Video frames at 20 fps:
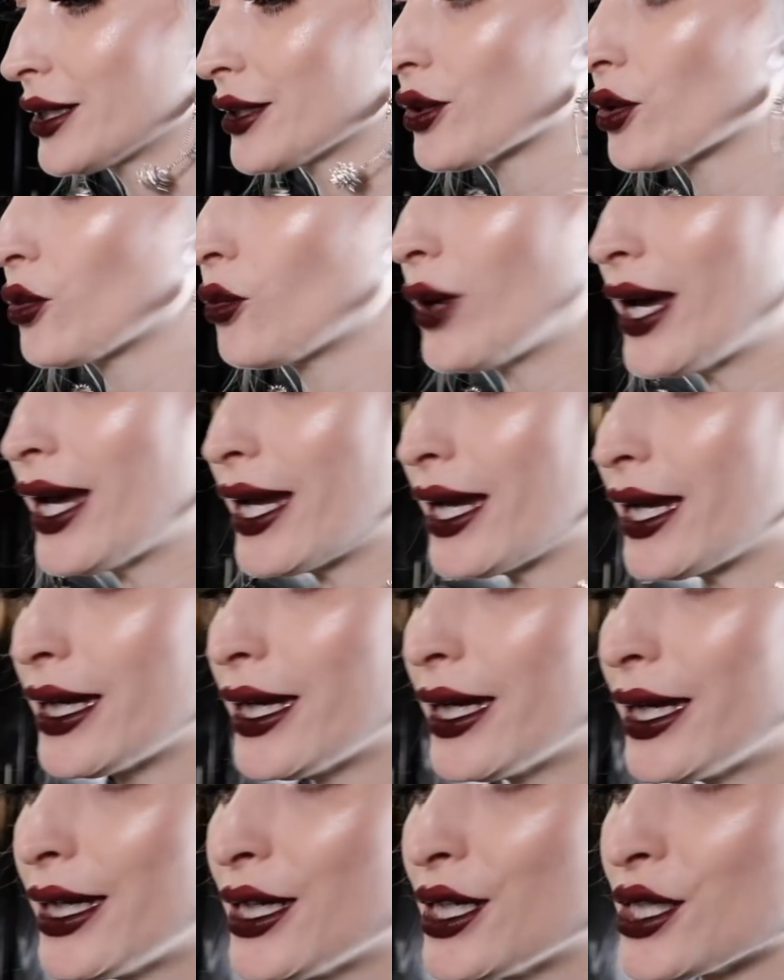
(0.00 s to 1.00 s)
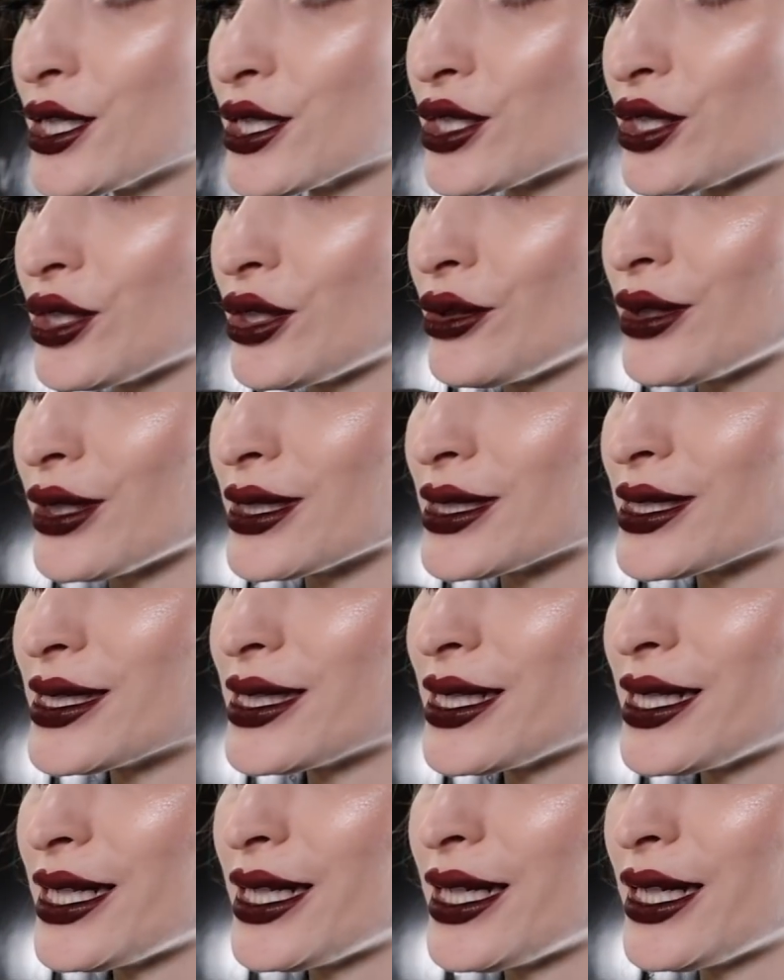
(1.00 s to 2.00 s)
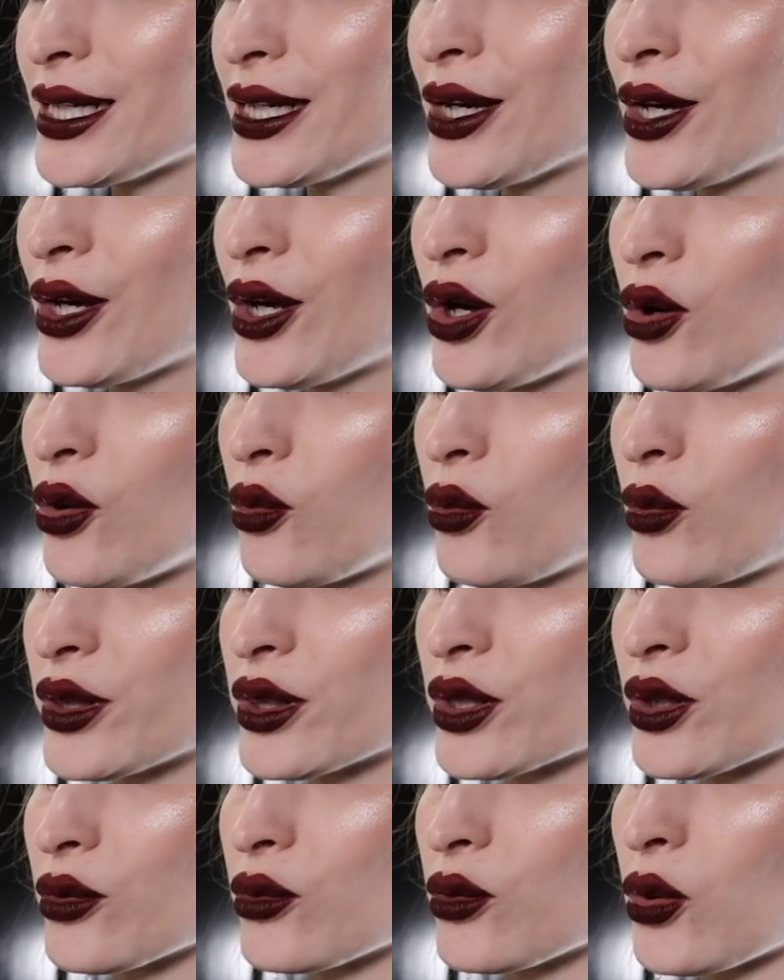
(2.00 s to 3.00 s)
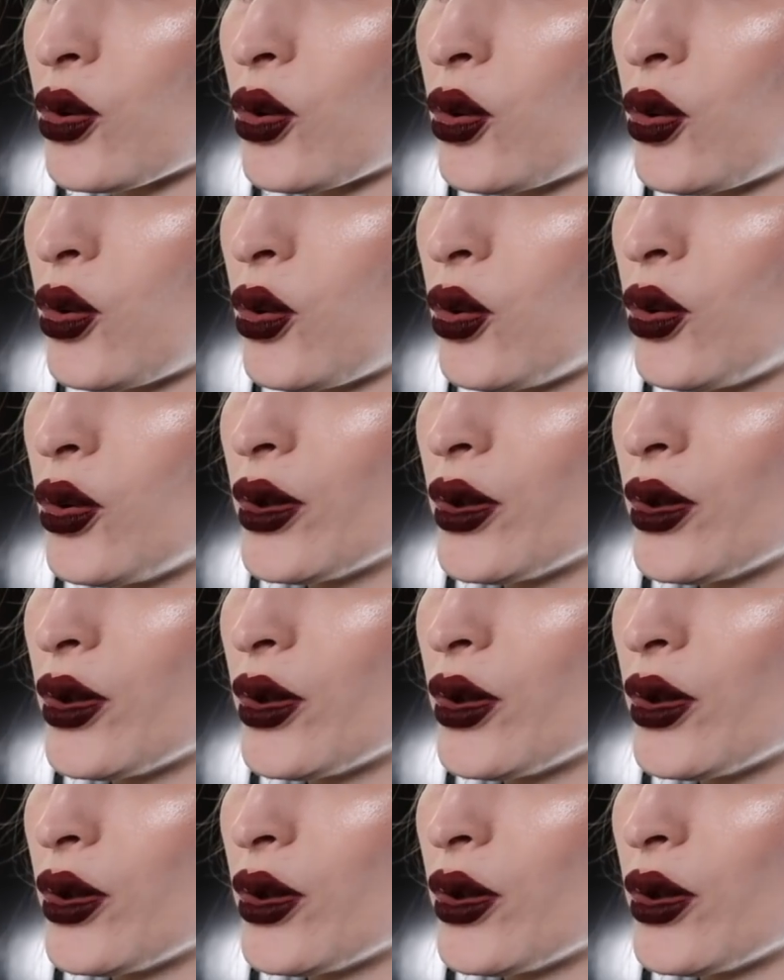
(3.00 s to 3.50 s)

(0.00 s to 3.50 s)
the way so you can see what the roll